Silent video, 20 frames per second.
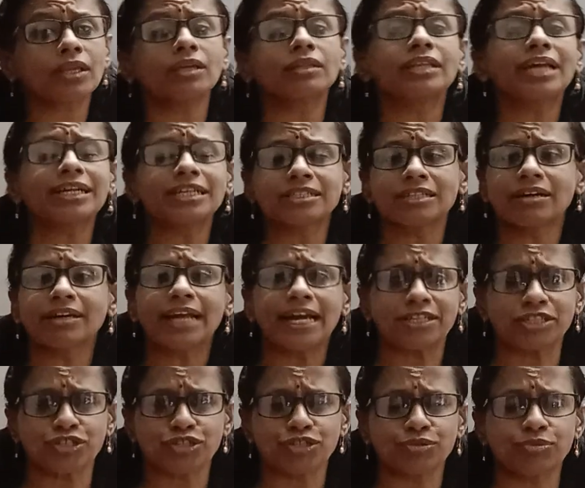That is our
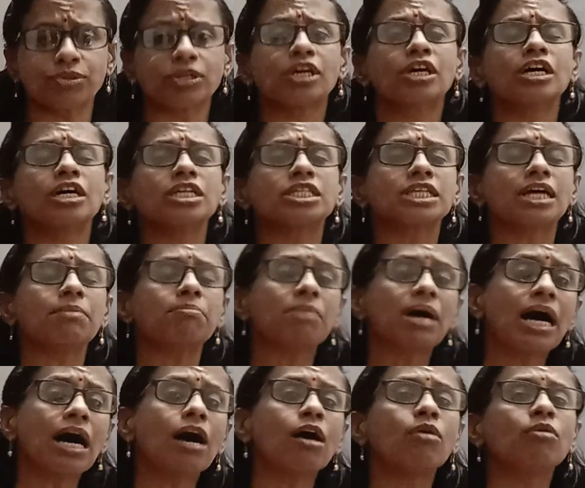attitude.
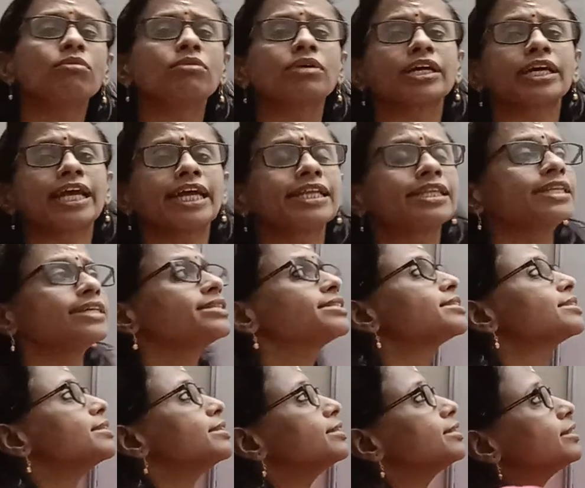Somehow get this
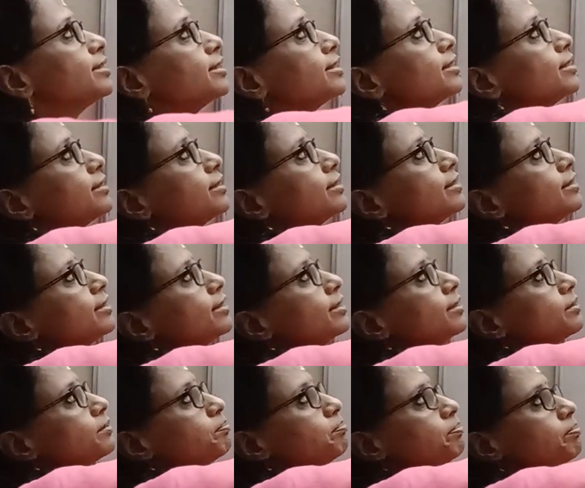
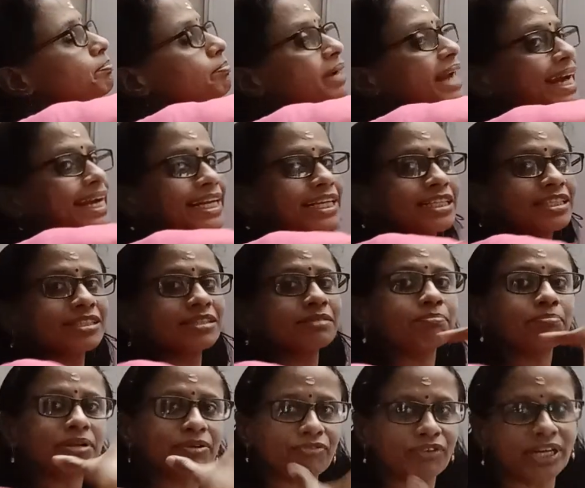bracket
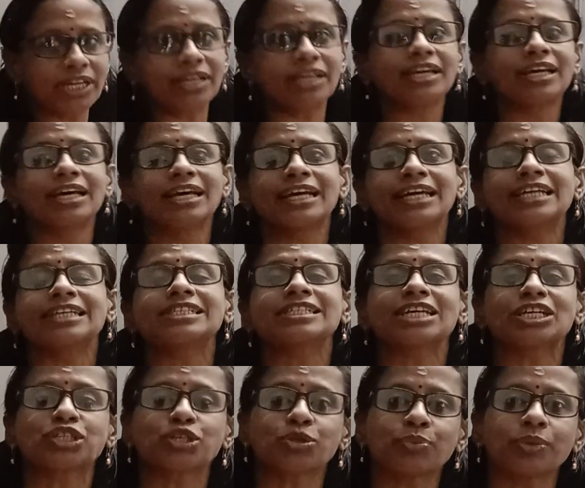simplified in
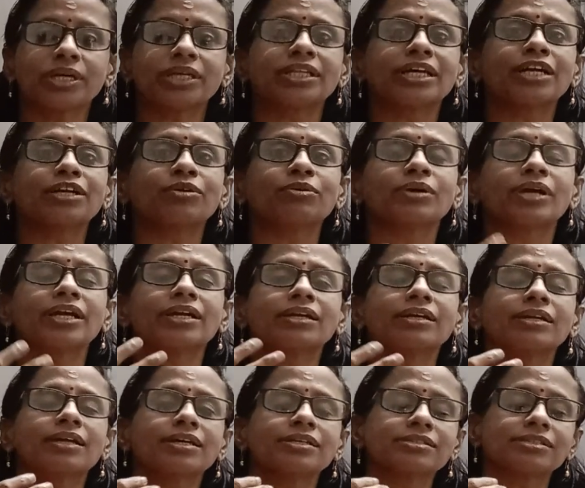such a way that you get
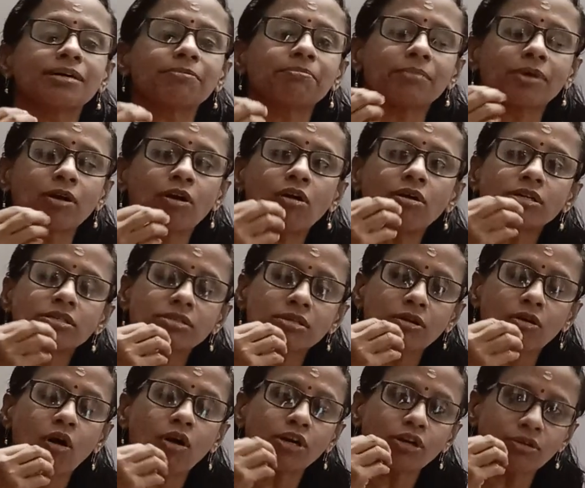it as some
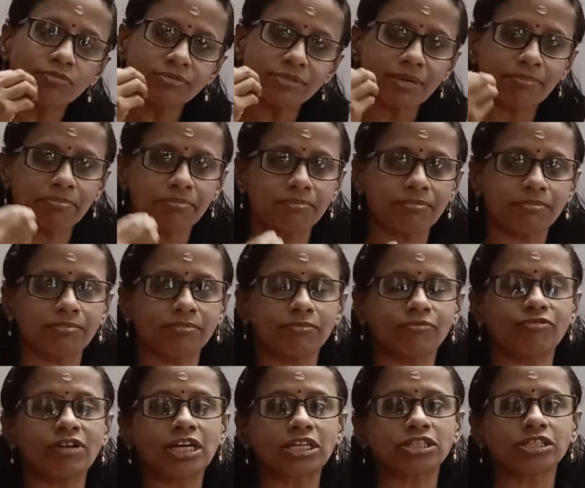cot of some
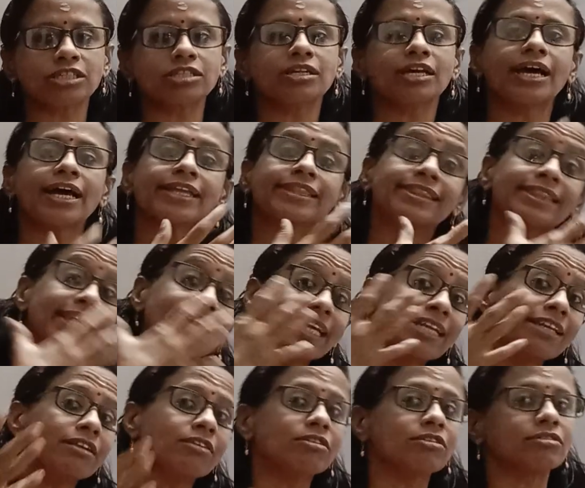function, and
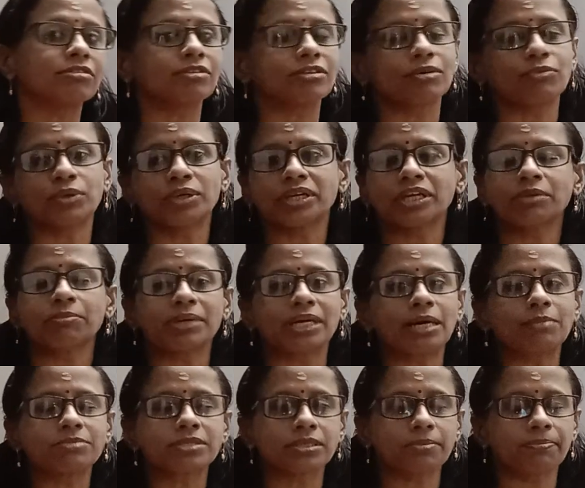then the working
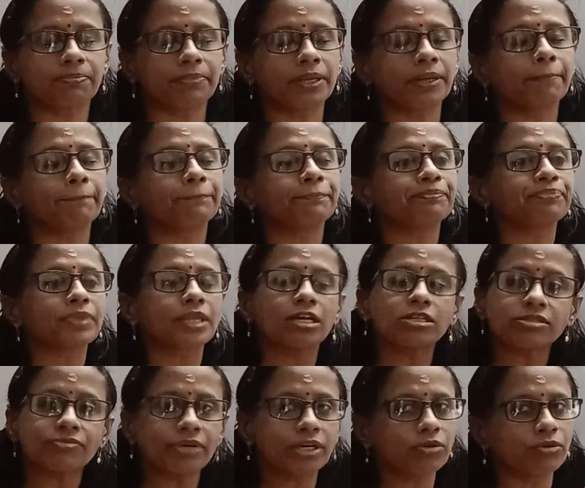becomes simple.
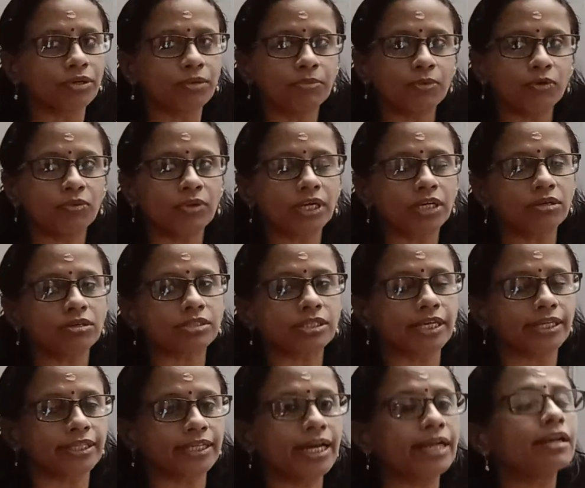So we're going to move across
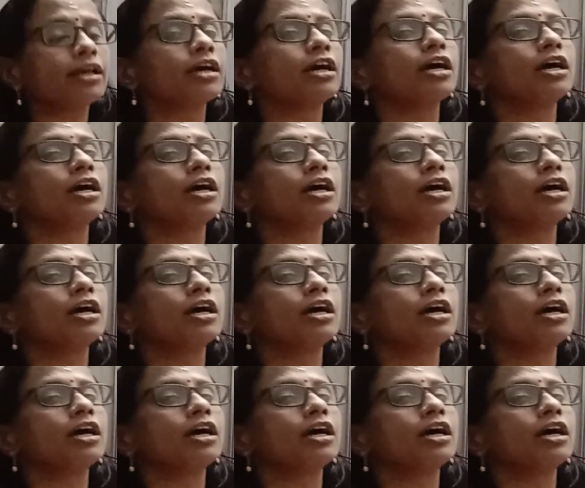like that.